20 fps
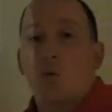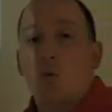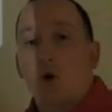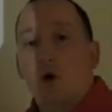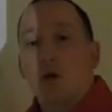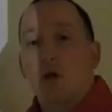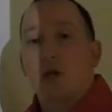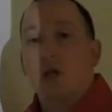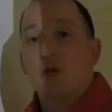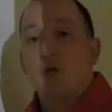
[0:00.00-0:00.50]
we're
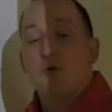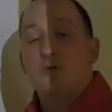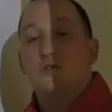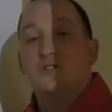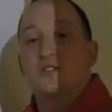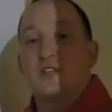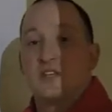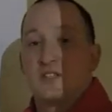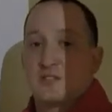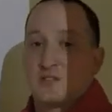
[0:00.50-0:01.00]
going to
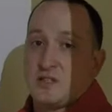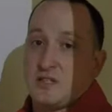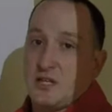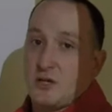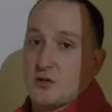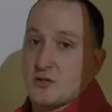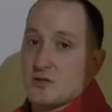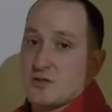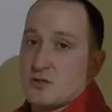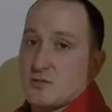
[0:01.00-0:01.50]
use is
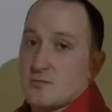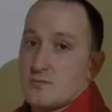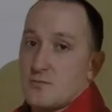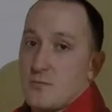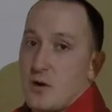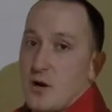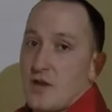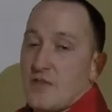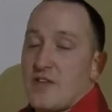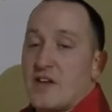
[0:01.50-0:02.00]
liters.
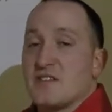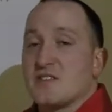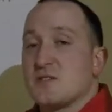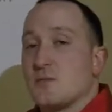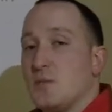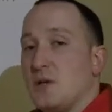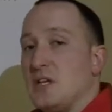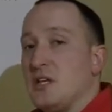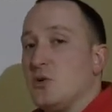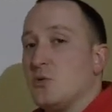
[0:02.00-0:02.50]
All right? That doesn't
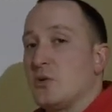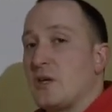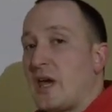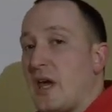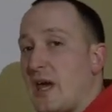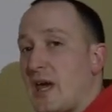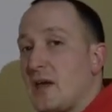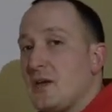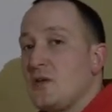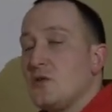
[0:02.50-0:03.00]
mean you
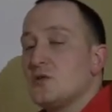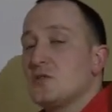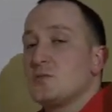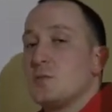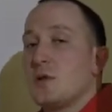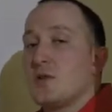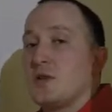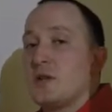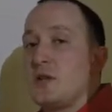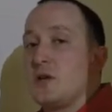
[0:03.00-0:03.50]
can't use
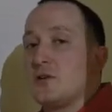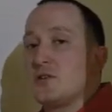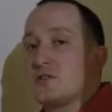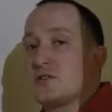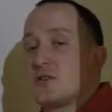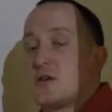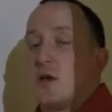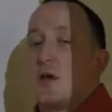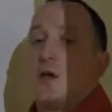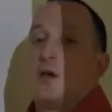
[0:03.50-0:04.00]
milliliters,
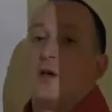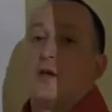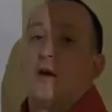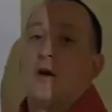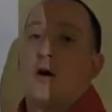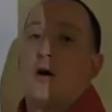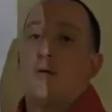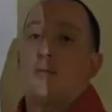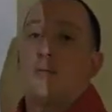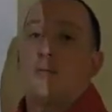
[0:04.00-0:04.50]

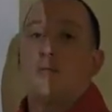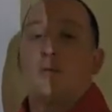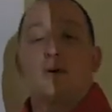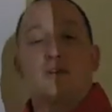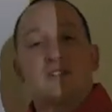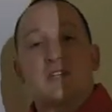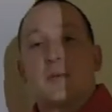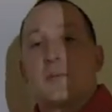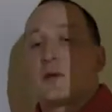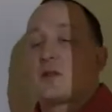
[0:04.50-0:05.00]

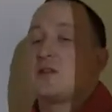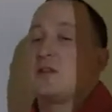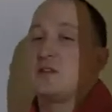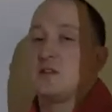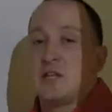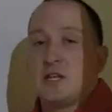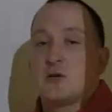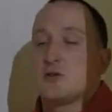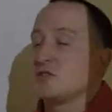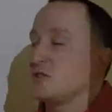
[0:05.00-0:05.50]
but typically
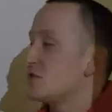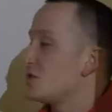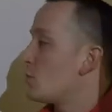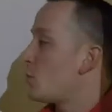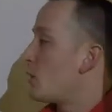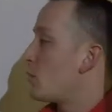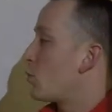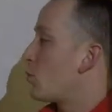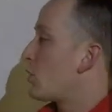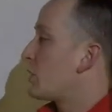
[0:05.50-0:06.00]
liters is the
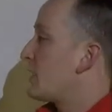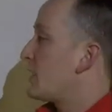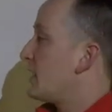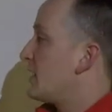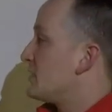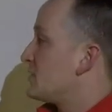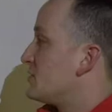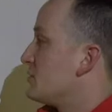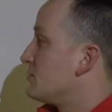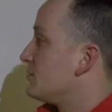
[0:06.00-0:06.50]
one we're going to
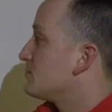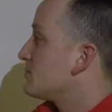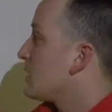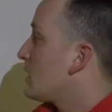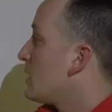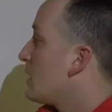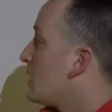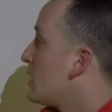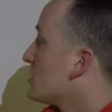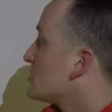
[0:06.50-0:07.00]
get to.
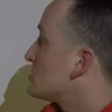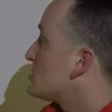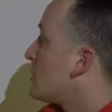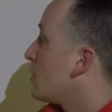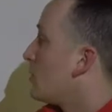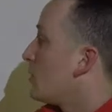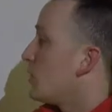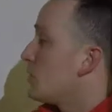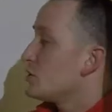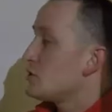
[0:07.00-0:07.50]

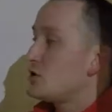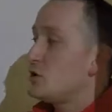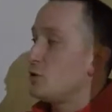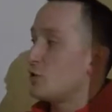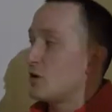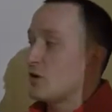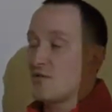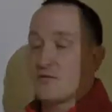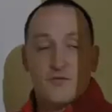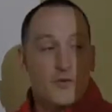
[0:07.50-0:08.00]
So to
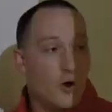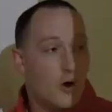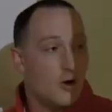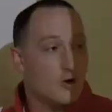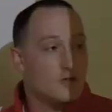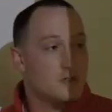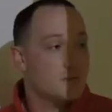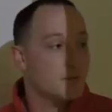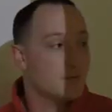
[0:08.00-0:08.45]
convert